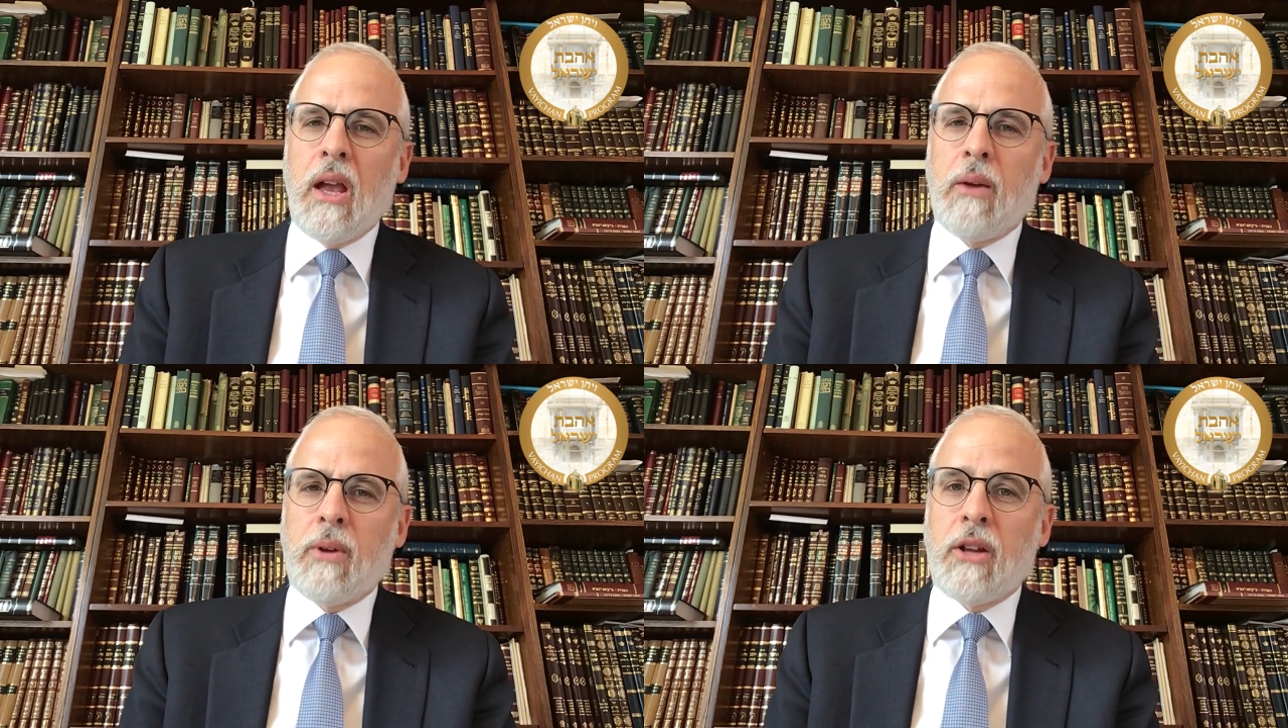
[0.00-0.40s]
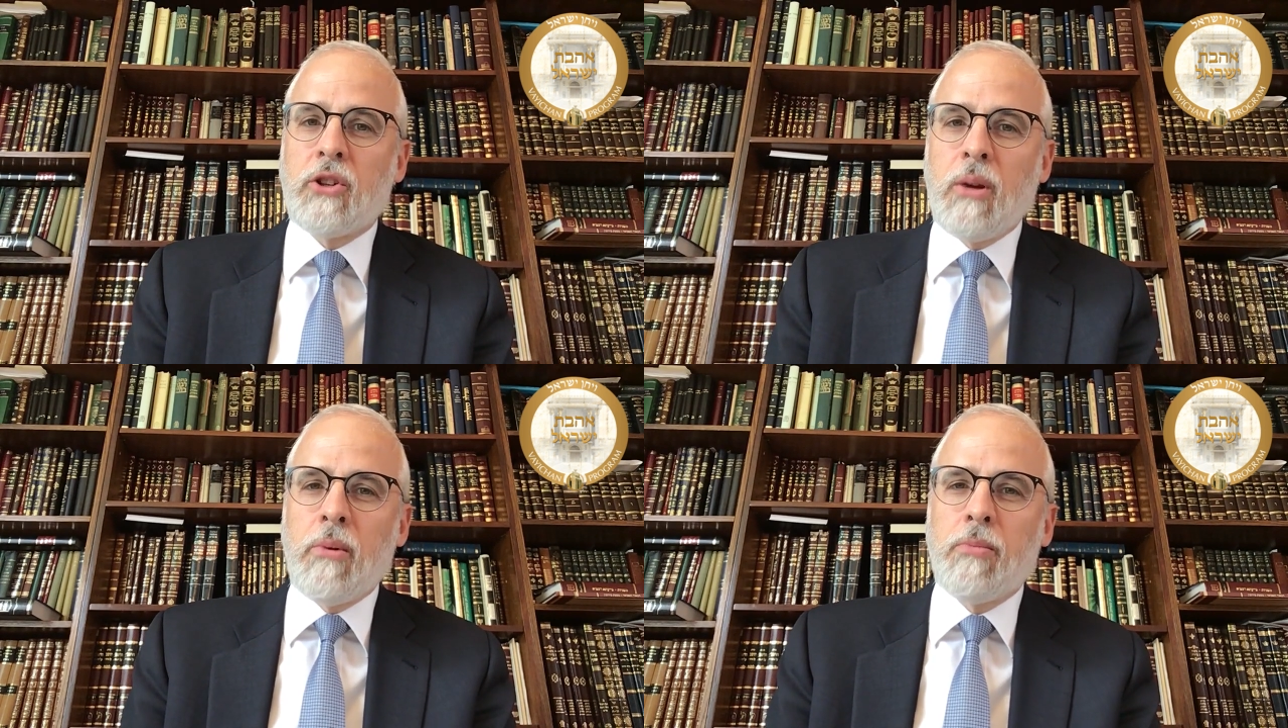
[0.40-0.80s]
And when
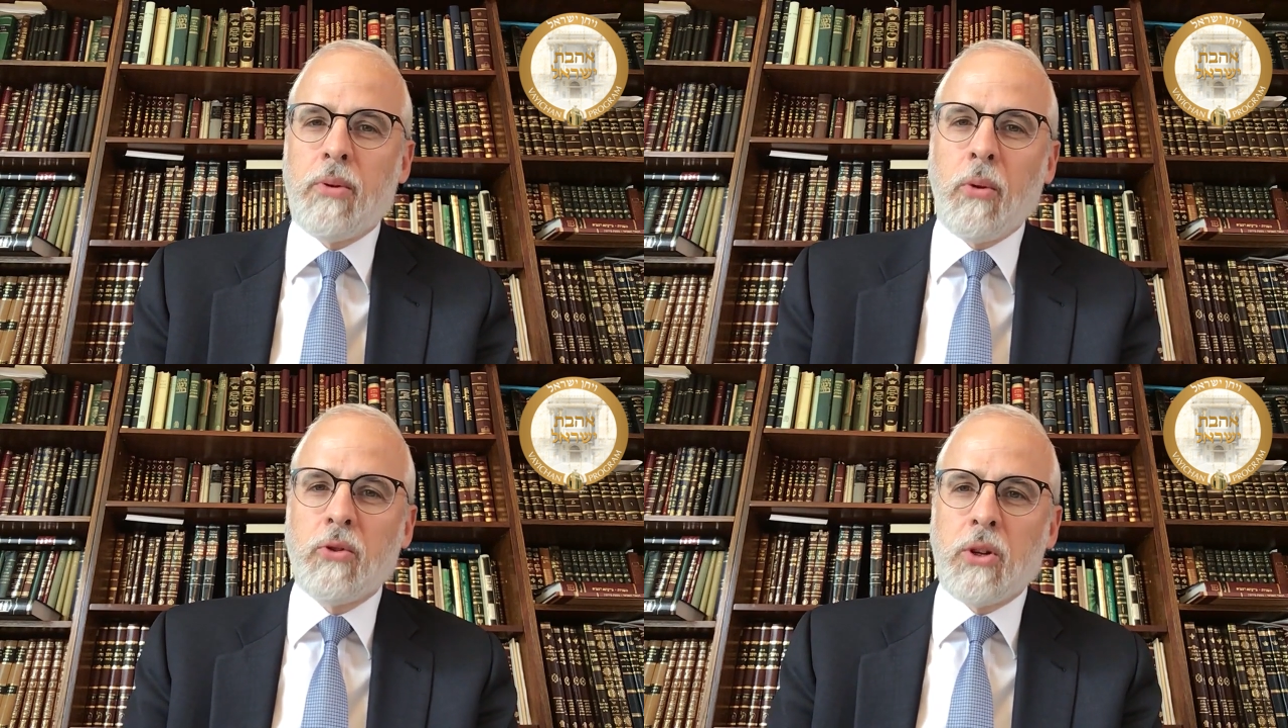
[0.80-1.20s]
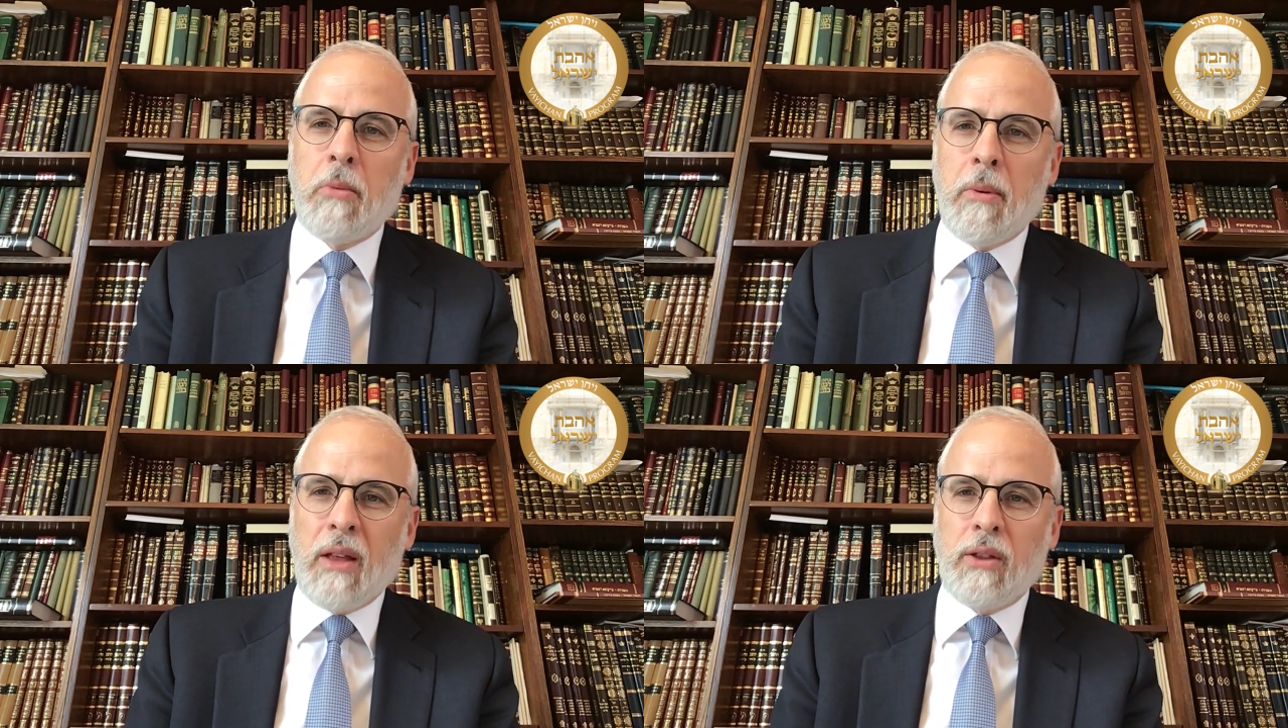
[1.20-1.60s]
Hashem approached
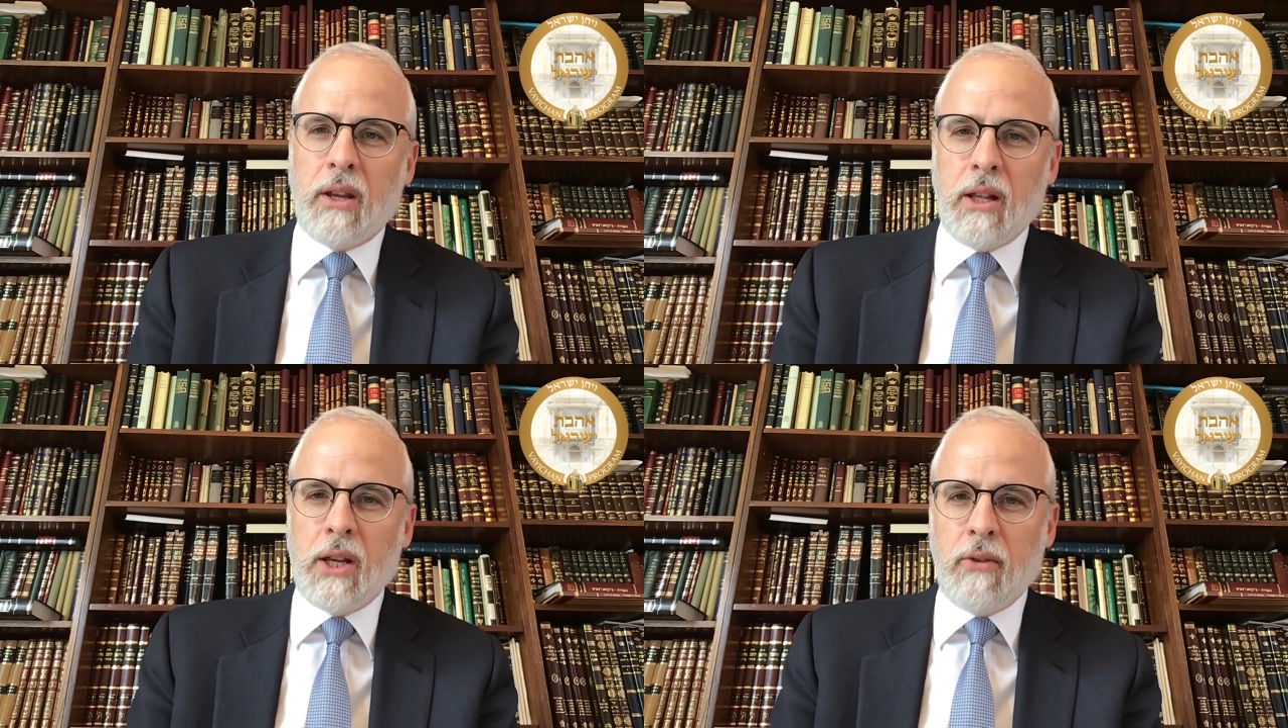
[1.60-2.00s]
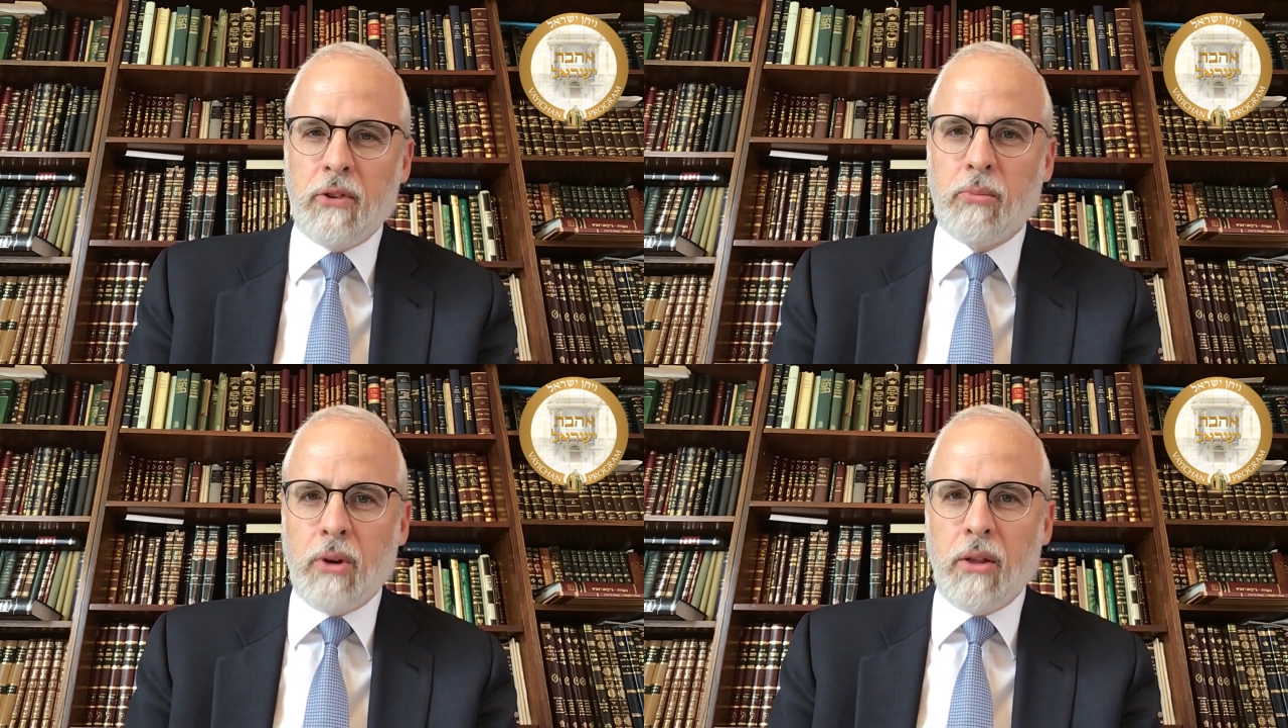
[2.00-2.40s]
him about the killing of
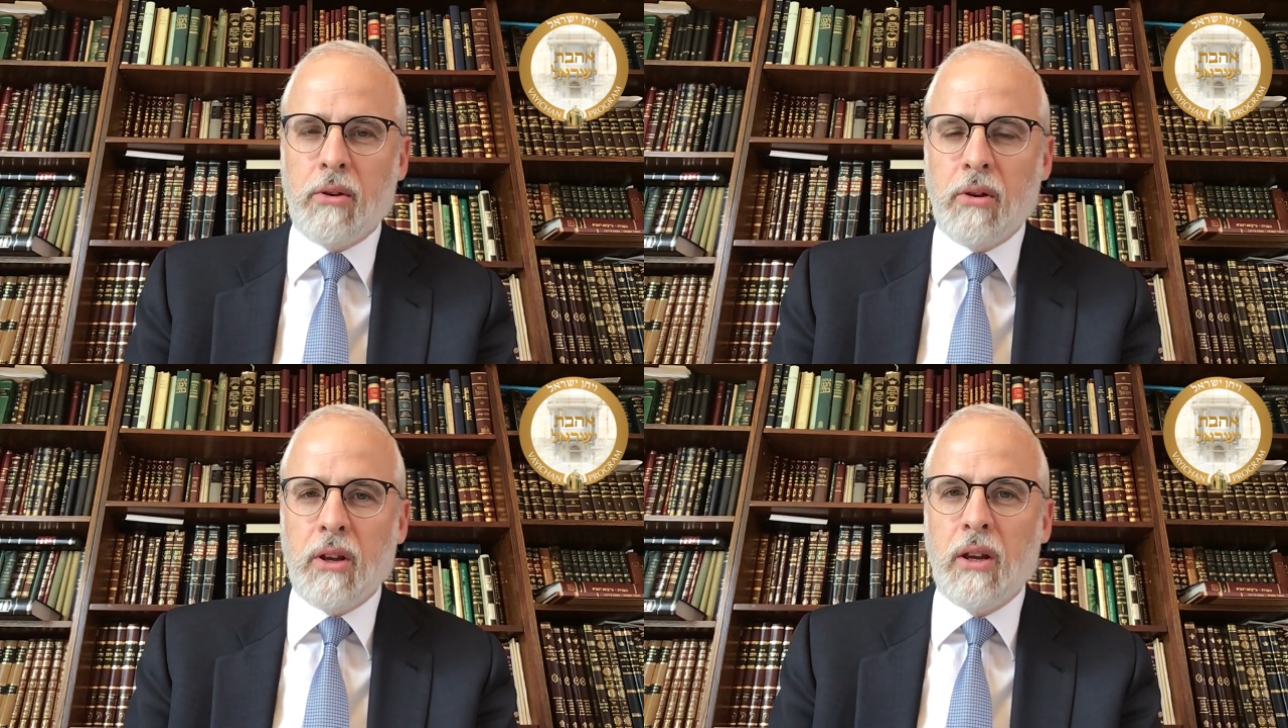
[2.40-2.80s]
his brother,